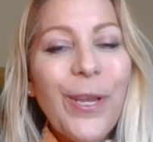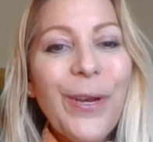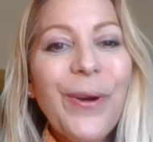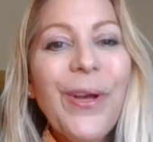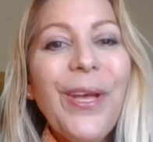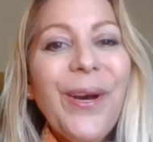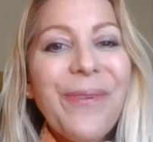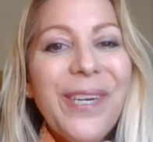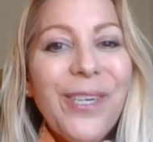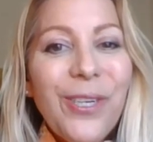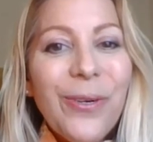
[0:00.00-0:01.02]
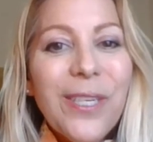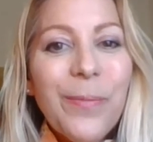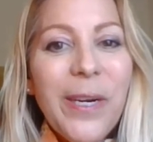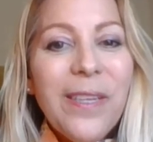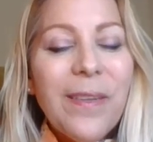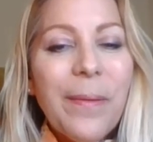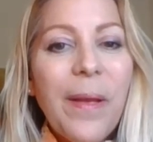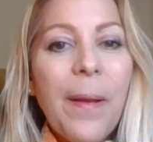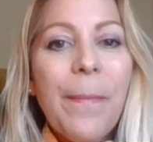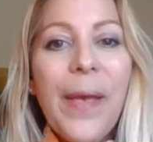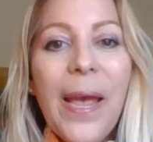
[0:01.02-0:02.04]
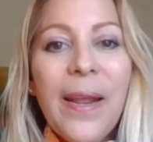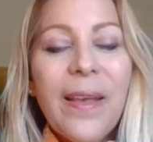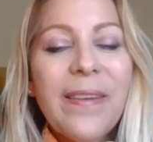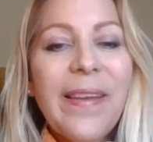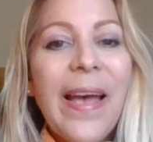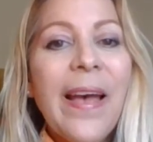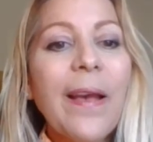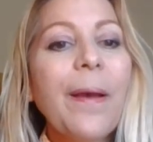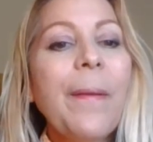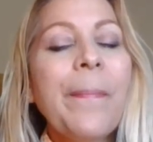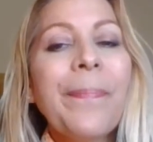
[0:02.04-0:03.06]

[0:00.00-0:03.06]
you when you do experience a panic attack,